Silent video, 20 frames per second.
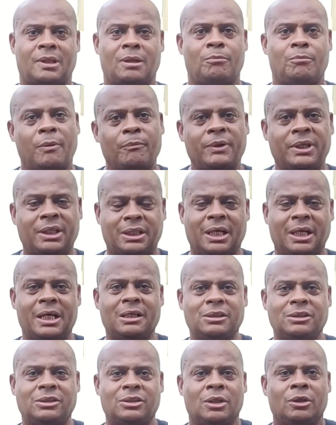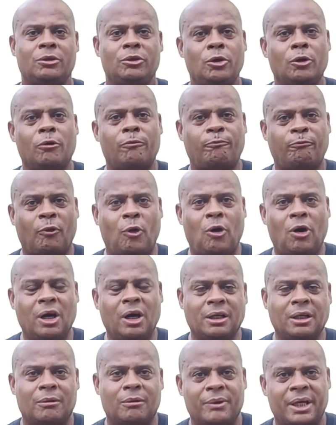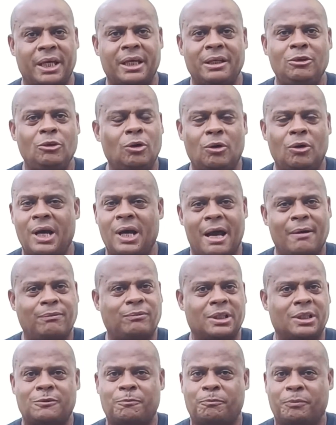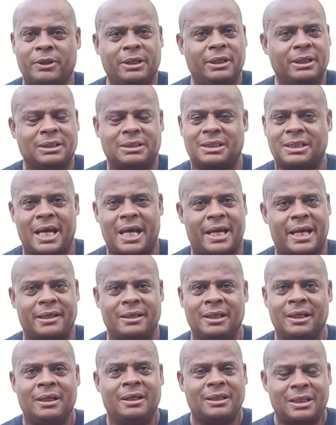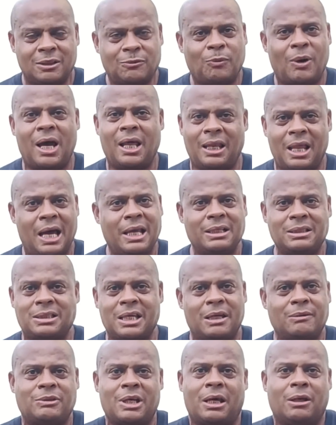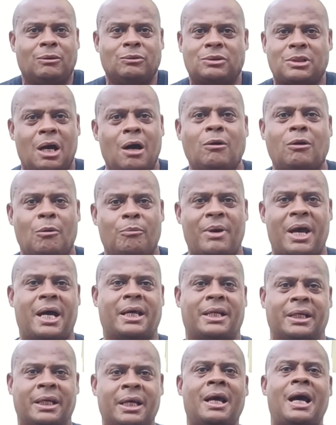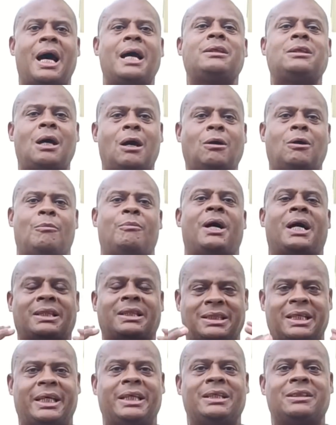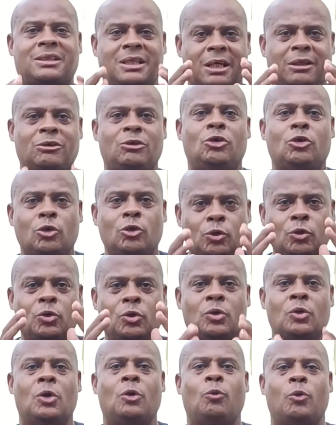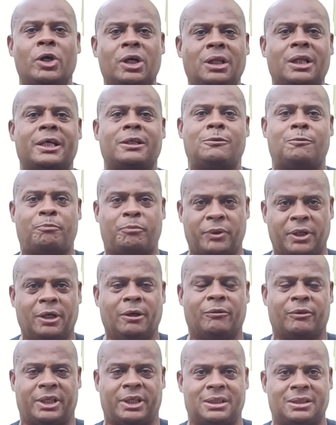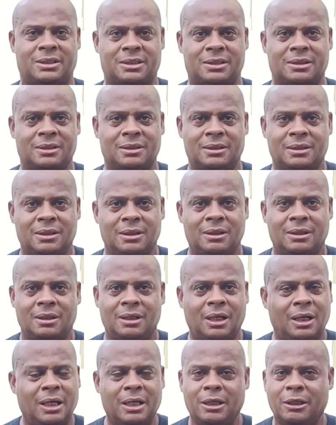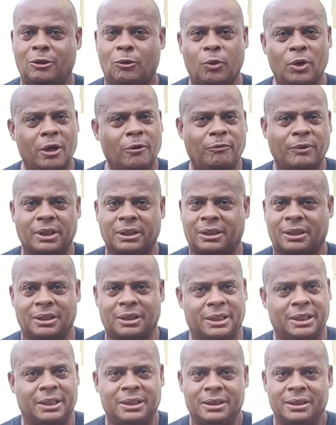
But because you're a foreigner, man, you don't have to experience that. That's why a lot of times I don't talk about it. I talk about things that you will experience, unequivocally